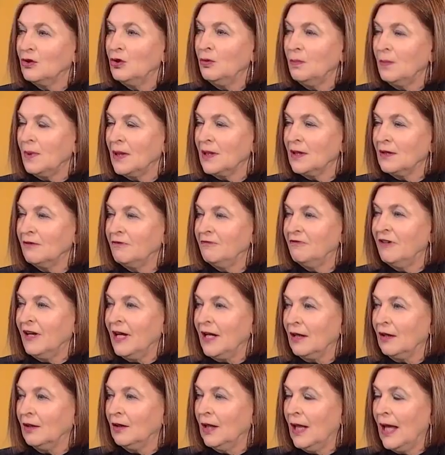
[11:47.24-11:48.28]
Too Big to
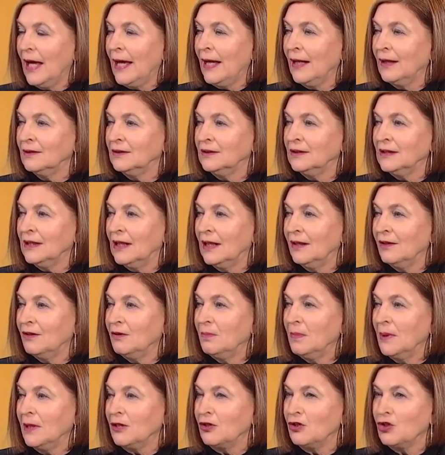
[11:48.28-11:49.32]
Fail and The
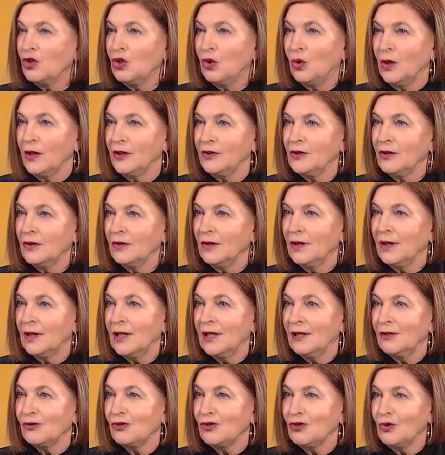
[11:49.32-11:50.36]
Big Short or The
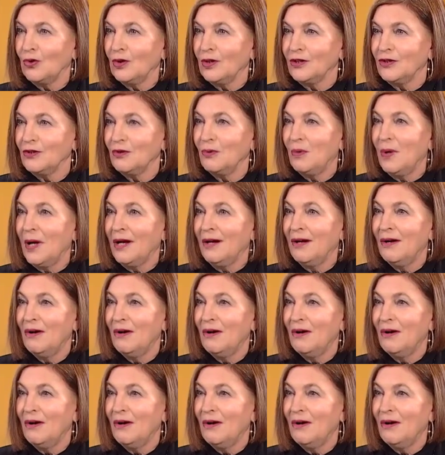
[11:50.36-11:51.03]
Little Short or